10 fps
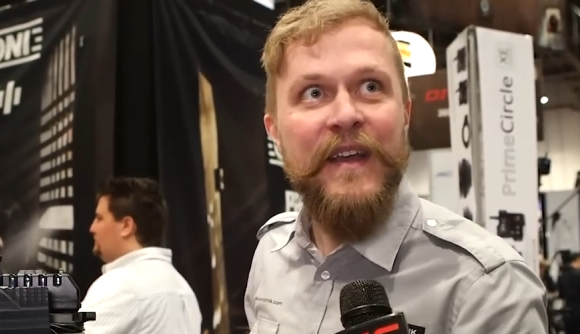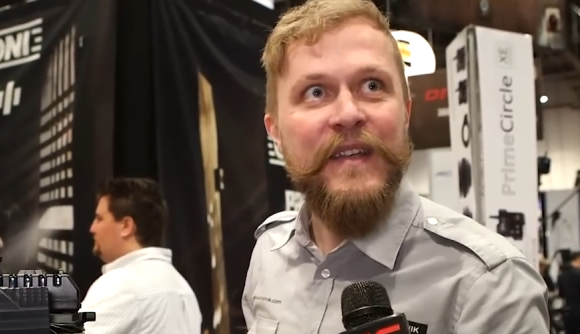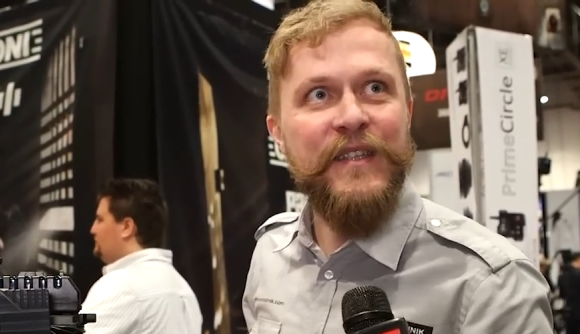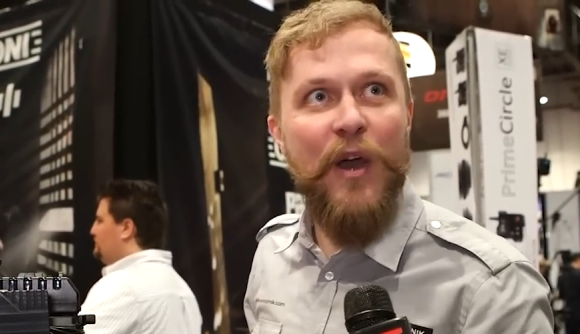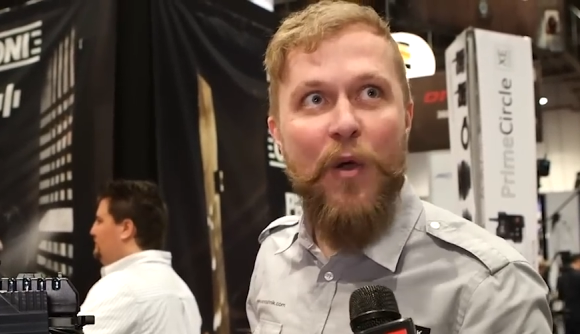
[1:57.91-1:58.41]

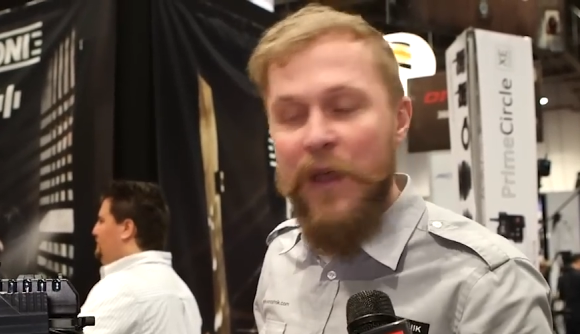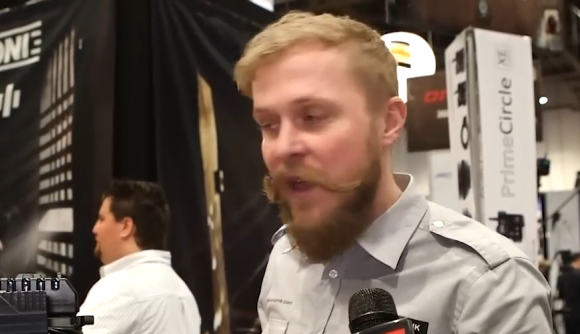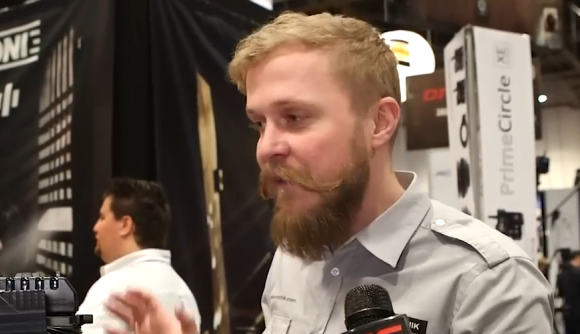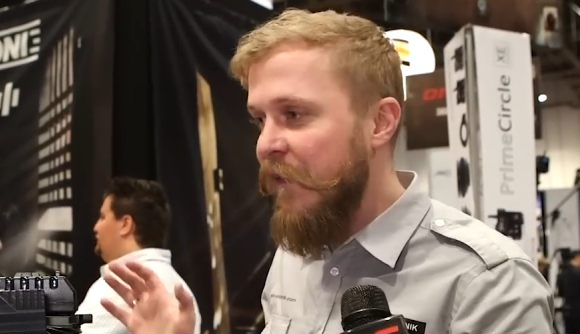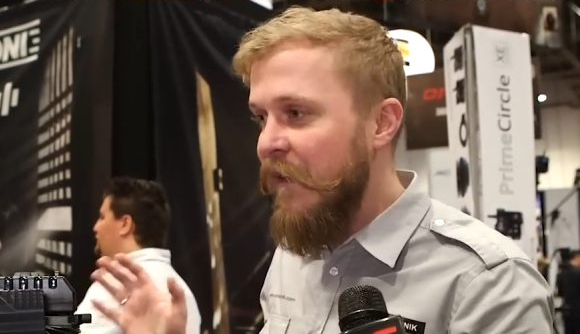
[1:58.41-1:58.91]
Speaker 1: So
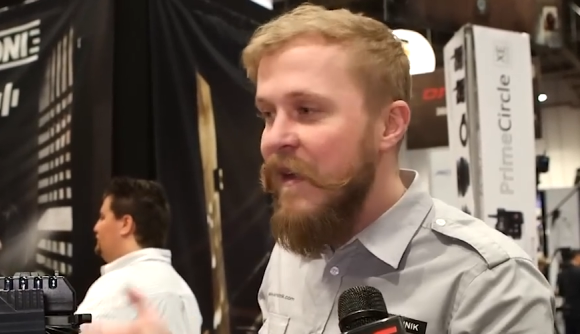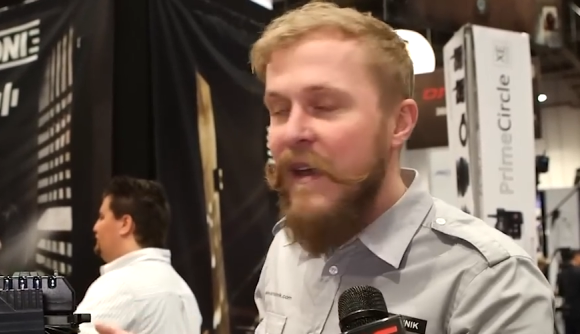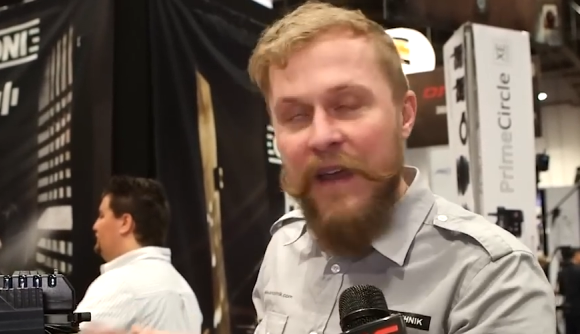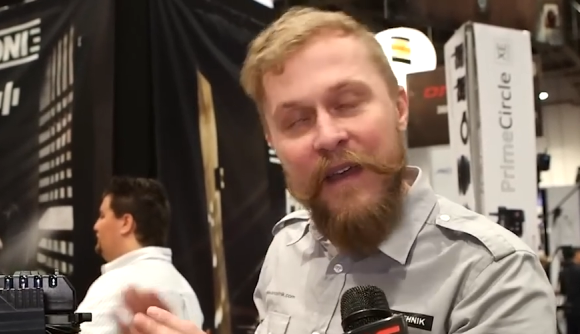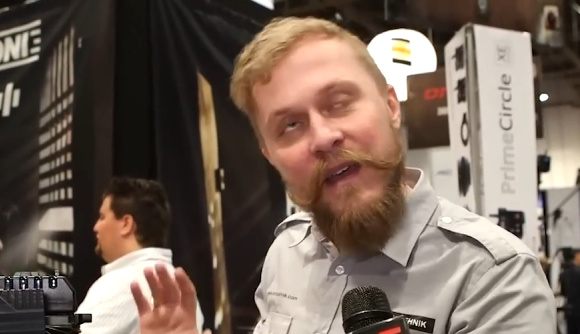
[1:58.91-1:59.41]
if
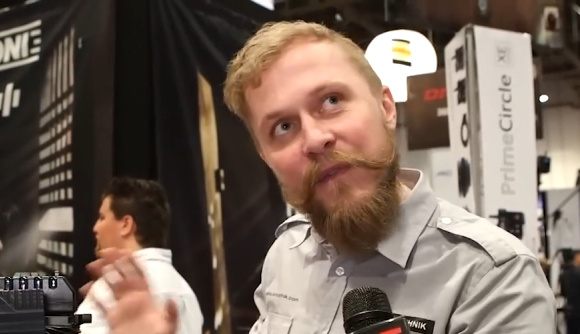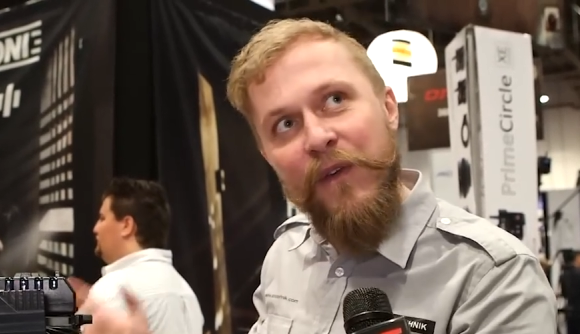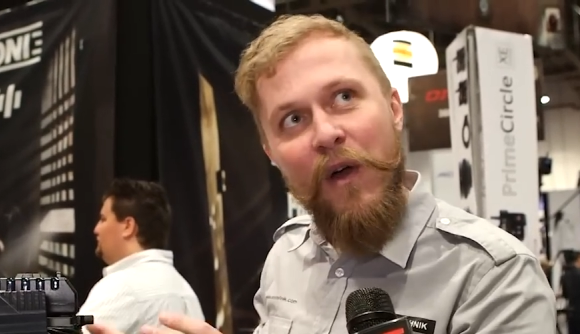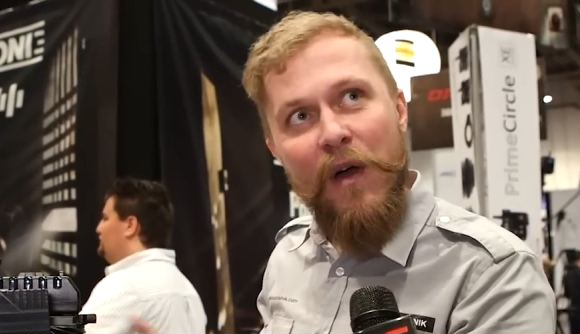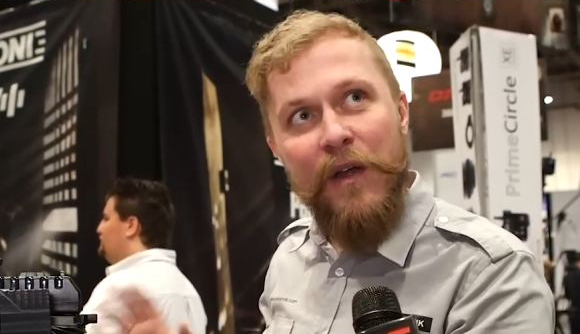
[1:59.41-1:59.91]
if
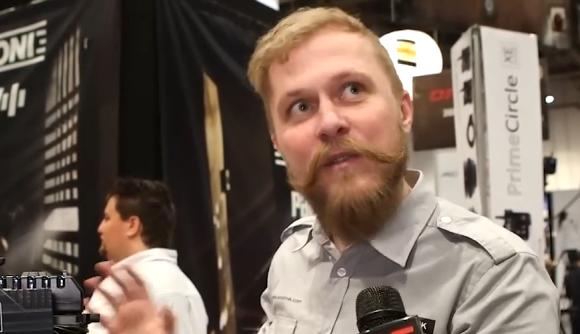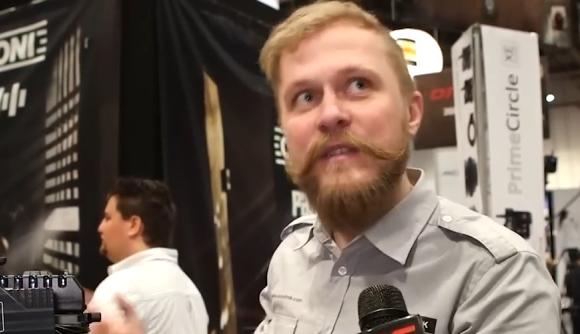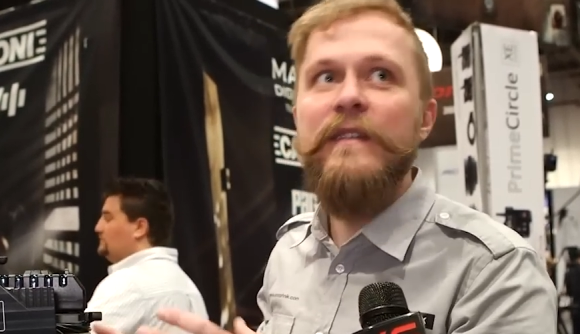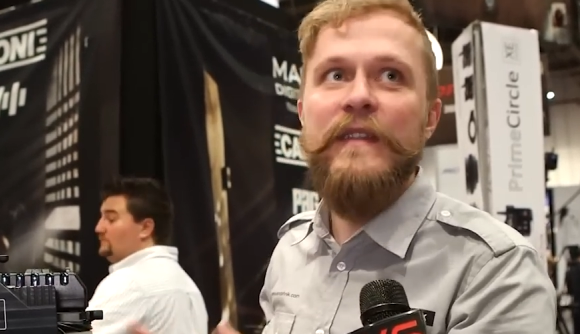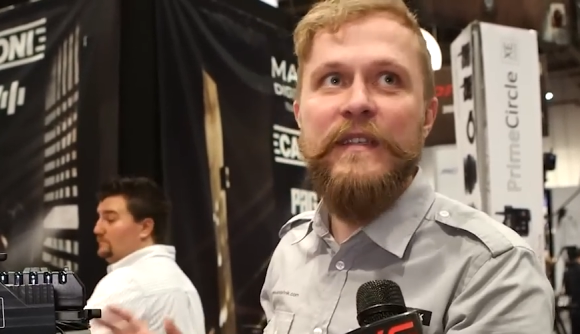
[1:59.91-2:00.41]
you are
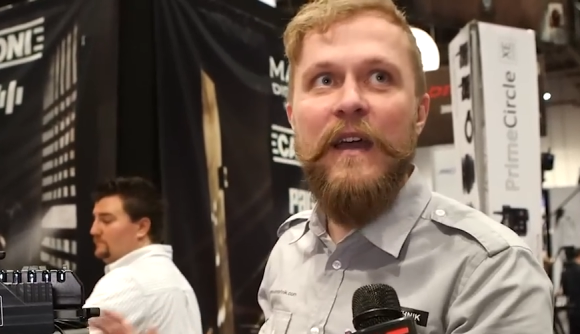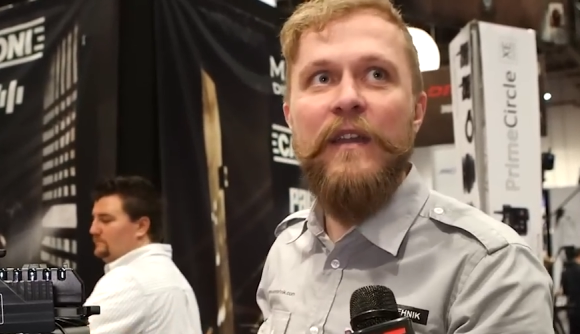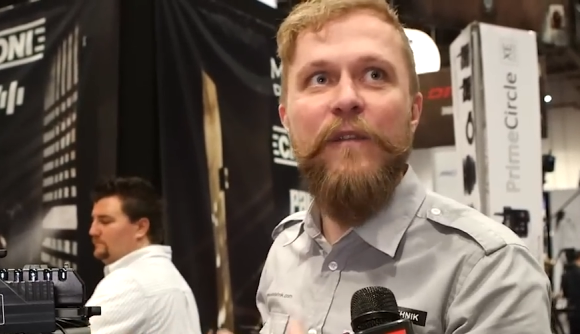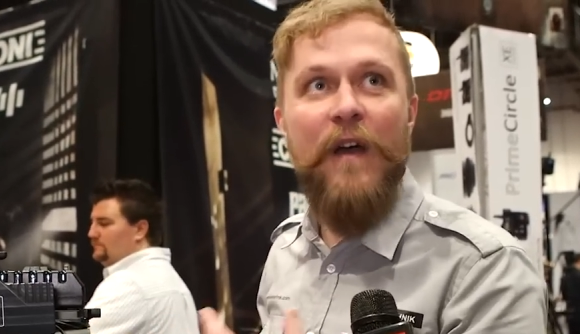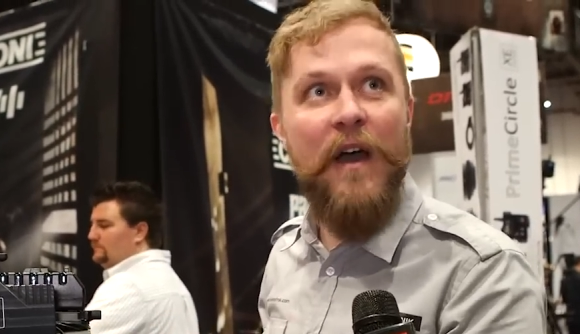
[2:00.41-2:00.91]
using this kind of